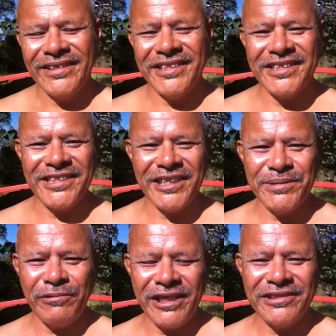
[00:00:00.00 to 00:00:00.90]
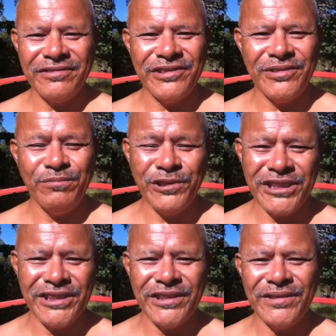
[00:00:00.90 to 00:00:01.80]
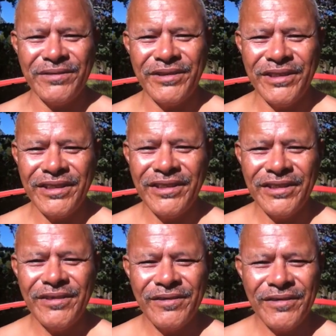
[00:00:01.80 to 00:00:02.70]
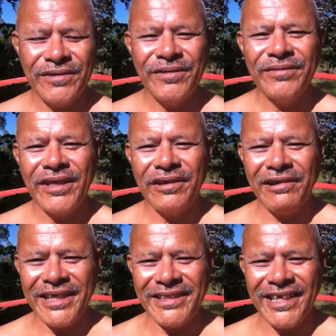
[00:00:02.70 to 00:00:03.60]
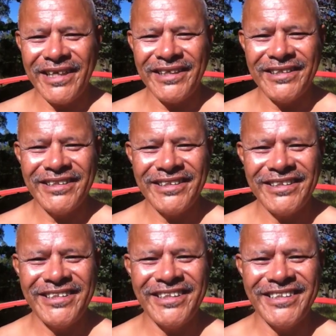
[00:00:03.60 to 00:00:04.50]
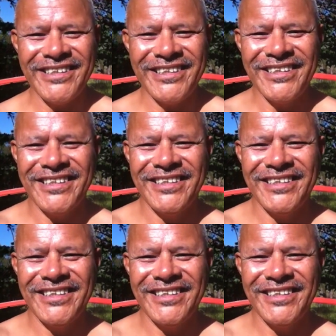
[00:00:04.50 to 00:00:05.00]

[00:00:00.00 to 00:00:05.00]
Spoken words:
This is Inspirational Dude wishing you a great day. Cheers.